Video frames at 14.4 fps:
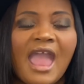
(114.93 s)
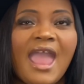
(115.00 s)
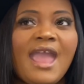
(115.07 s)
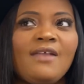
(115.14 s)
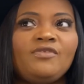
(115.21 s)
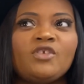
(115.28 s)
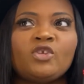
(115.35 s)

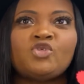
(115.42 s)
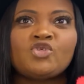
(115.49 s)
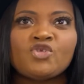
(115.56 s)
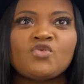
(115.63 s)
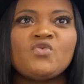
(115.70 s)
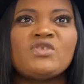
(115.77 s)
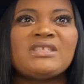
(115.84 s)
and the
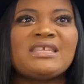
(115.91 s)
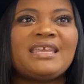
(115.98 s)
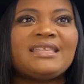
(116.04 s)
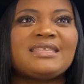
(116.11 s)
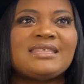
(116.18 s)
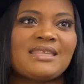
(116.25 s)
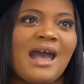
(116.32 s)
juice
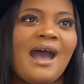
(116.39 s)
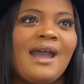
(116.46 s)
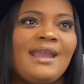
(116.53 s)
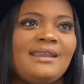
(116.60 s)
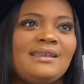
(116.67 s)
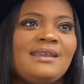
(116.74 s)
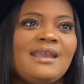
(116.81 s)

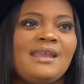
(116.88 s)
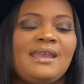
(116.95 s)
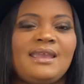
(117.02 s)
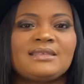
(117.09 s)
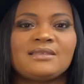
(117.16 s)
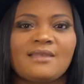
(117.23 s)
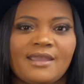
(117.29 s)
inside
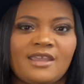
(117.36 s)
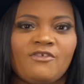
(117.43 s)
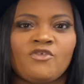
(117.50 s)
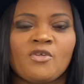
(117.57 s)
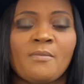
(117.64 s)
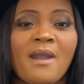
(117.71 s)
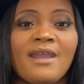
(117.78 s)
is like if
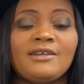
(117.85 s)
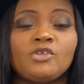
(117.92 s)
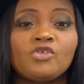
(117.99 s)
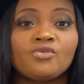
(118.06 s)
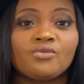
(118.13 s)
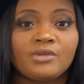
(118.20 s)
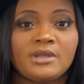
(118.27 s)
you're buying a
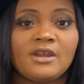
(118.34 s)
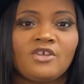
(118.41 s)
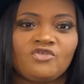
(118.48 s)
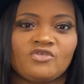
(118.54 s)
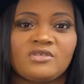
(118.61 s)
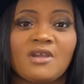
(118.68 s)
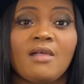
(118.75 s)

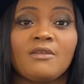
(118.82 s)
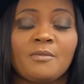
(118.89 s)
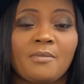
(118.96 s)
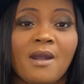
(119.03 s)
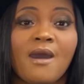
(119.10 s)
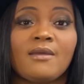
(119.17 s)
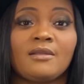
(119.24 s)
$300
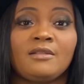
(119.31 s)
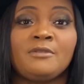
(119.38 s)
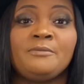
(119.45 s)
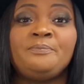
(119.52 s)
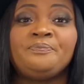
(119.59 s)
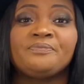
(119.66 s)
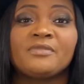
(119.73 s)
bottle
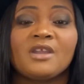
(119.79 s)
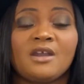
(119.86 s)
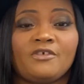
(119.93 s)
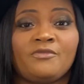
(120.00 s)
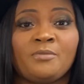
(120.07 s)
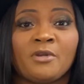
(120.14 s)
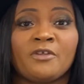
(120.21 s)

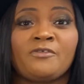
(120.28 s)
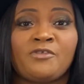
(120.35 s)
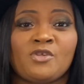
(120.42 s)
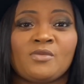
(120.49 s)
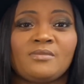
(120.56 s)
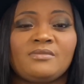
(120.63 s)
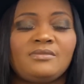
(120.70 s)
of
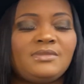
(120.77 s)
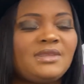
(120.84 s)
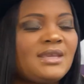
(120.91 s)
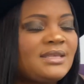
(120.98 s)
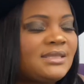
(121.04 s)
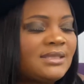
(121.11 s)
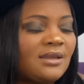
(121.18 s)
perfume.
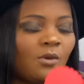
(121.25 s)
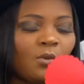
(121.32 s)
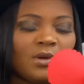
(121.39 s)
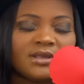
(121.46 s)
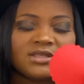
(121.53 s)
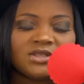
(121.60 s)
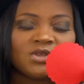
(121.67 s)
This
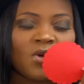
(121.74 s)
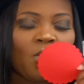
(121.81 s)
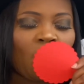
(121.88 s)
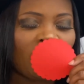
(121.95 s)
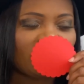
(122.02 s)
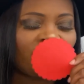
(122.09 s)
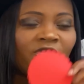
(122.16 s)
was so
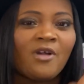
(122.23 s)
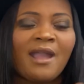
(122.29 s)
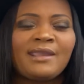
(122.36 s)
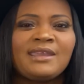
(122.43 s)
wonderful. I